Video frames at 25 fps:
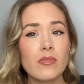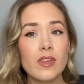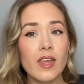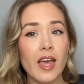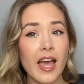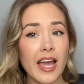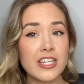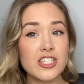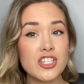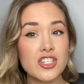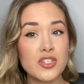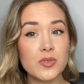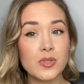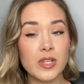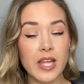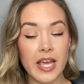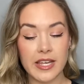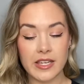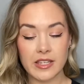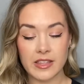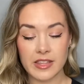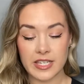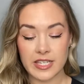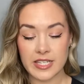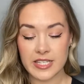I do
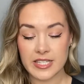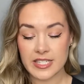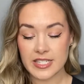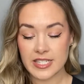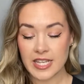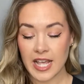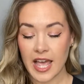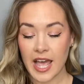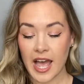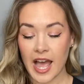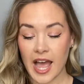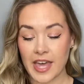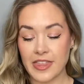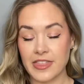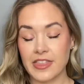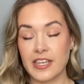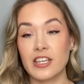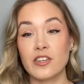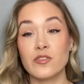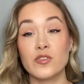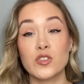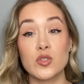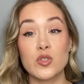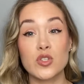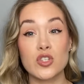like this. I think
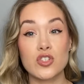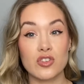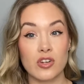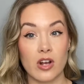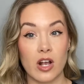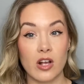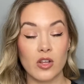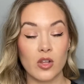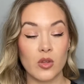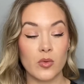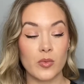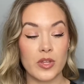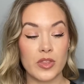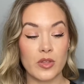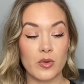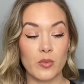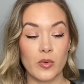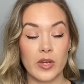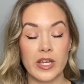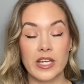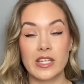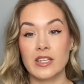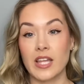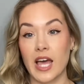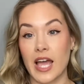if you struggle with a
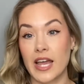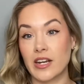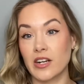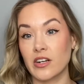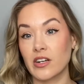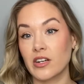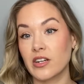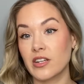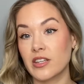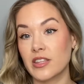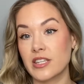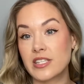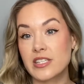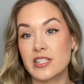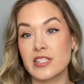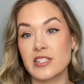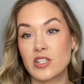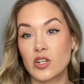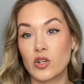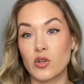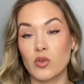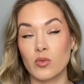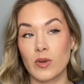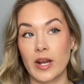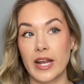wing liner, this is a
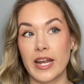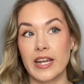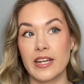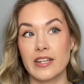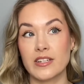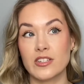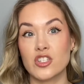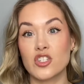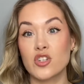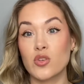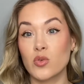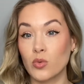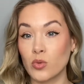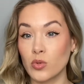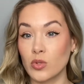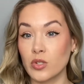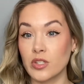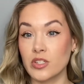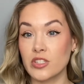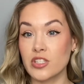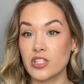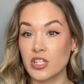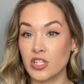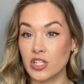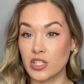great
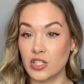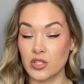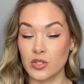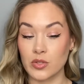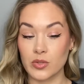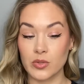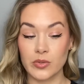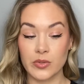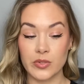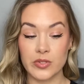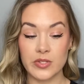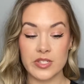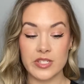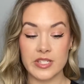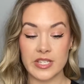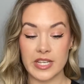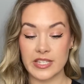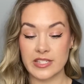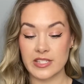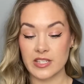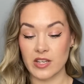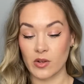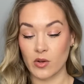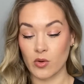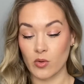tool to use.
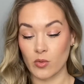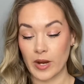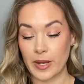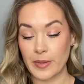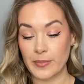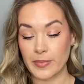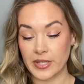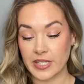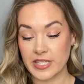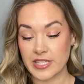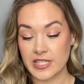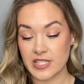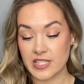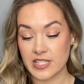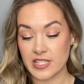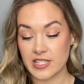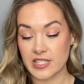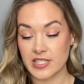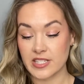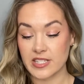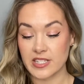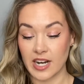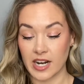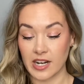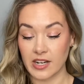It's a great place to
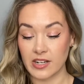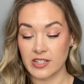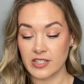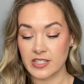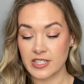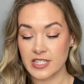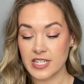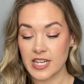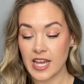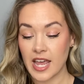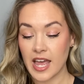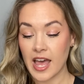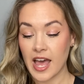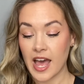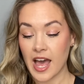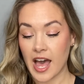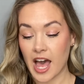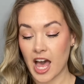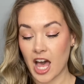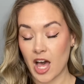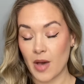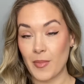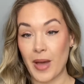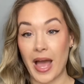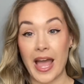start.
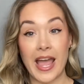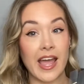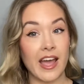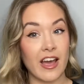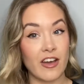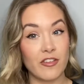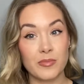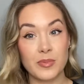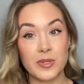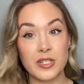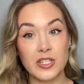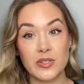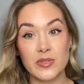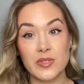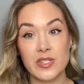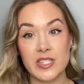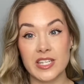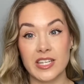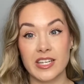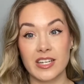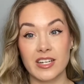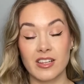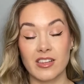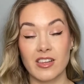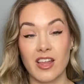Um, I have been
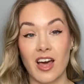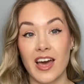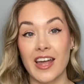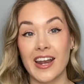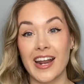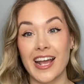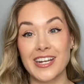using it a lot.